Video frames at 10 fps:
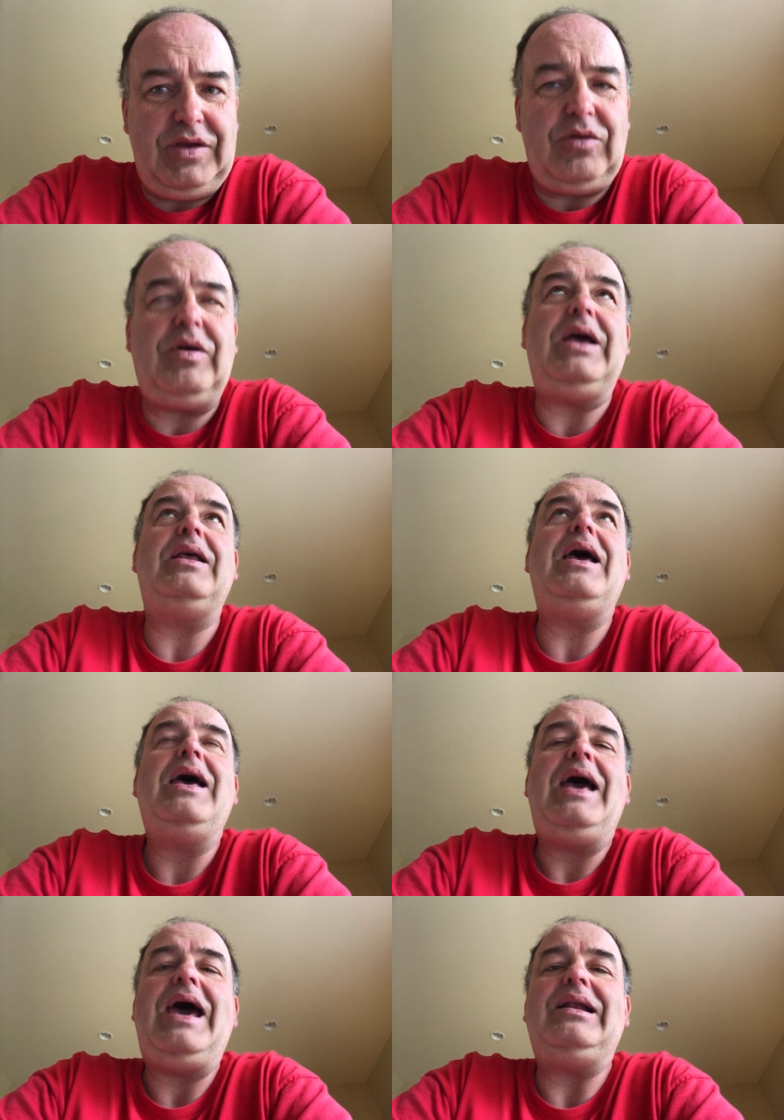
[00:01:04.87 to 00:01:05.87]
You know, at,
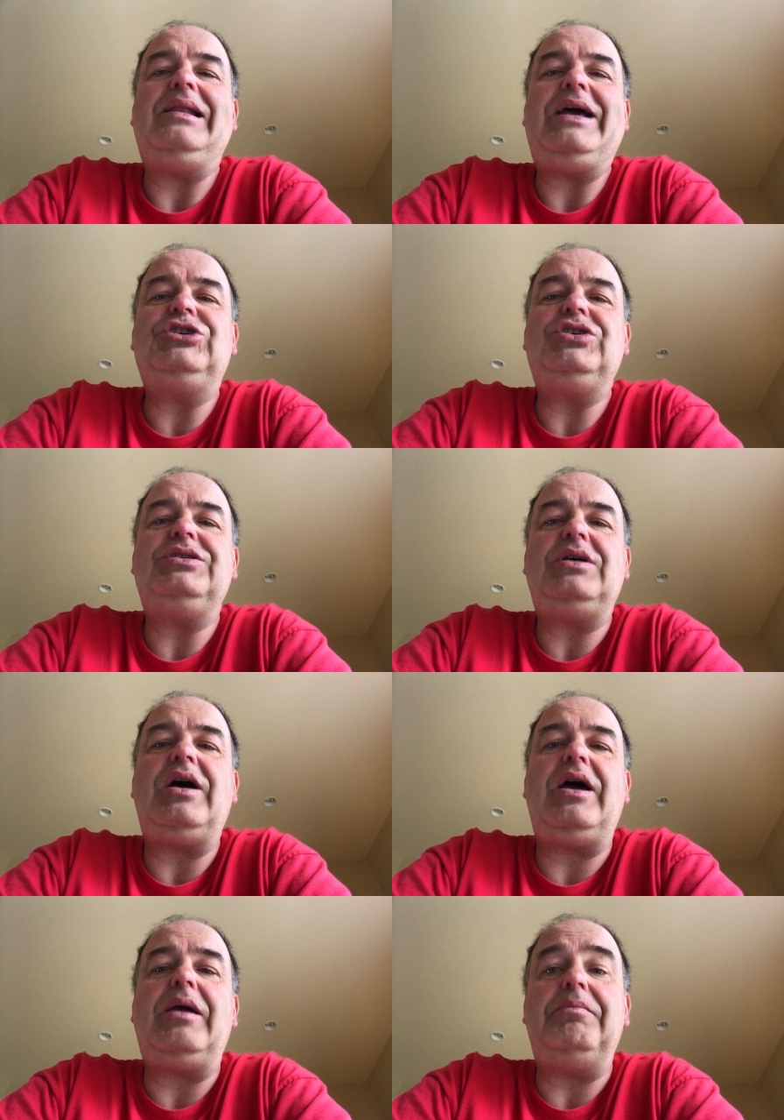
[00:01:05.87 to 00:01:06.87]
election
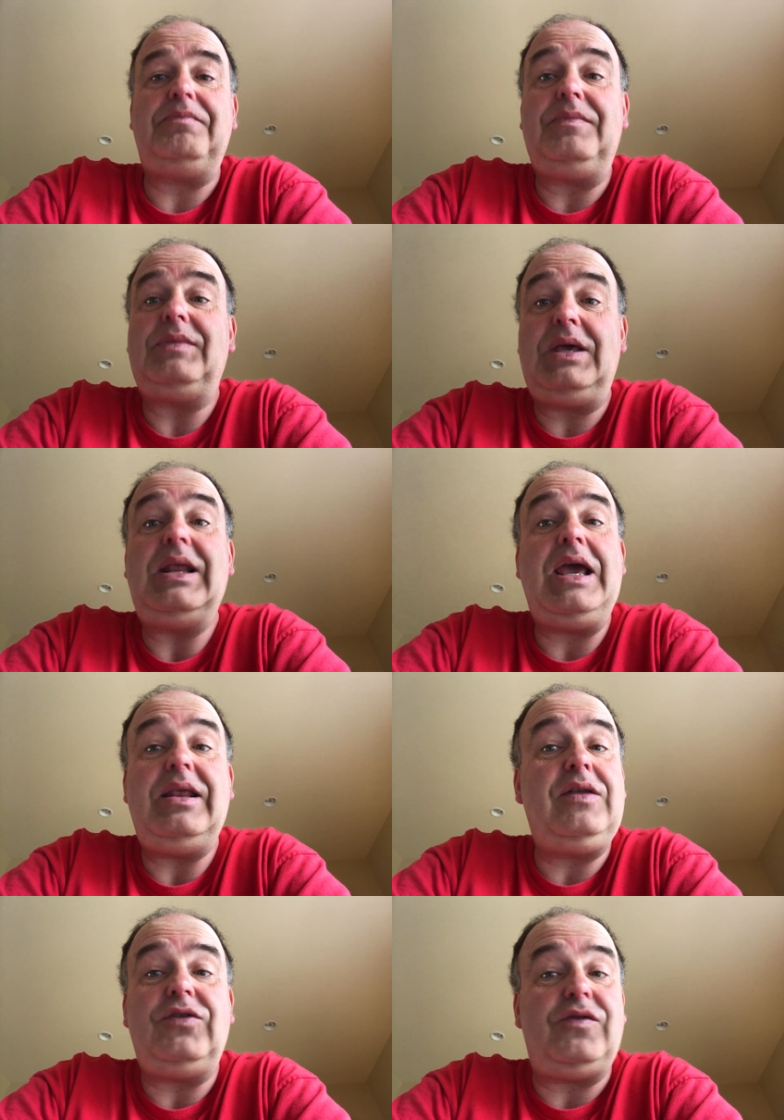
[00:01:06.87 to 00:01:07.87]
time,
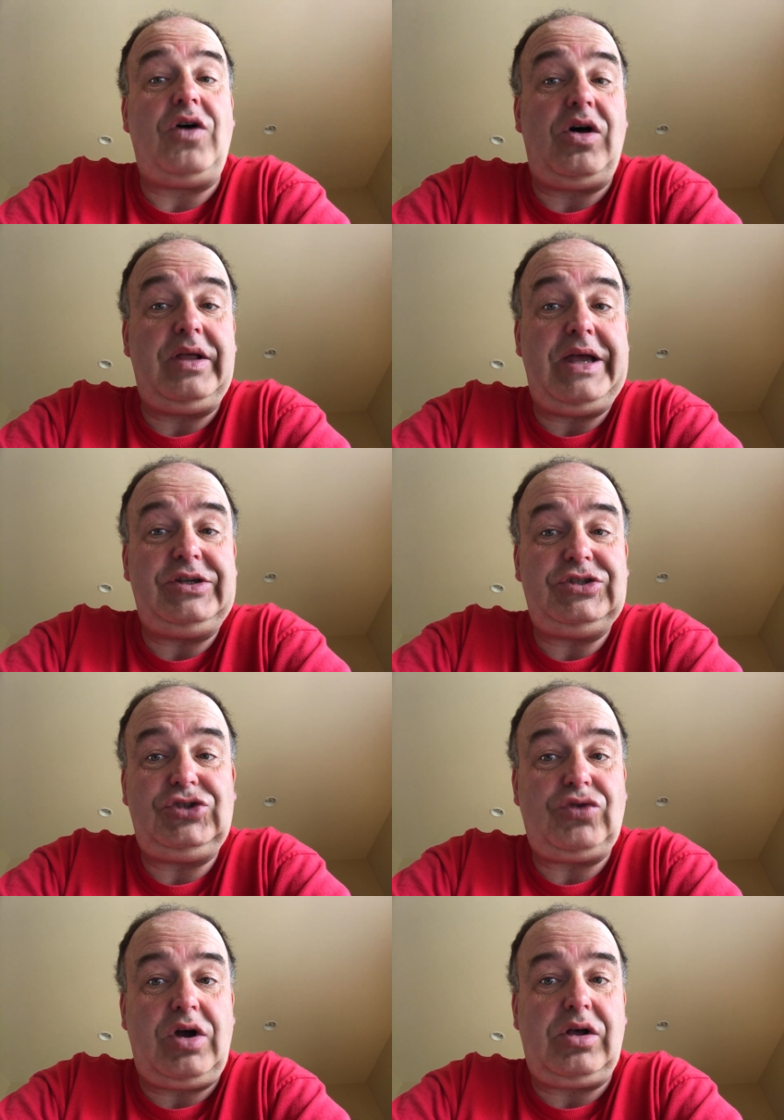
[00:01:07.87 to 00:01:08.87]
Canadians of all ages
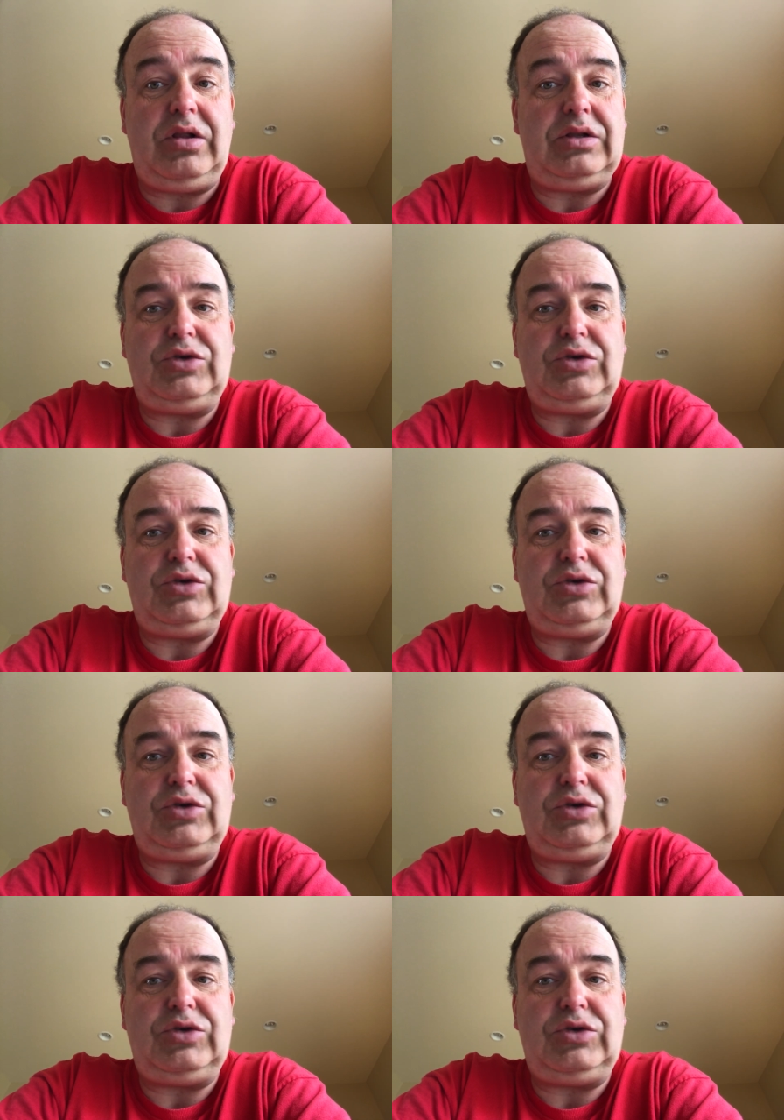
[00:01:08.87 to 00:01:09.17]
struggle.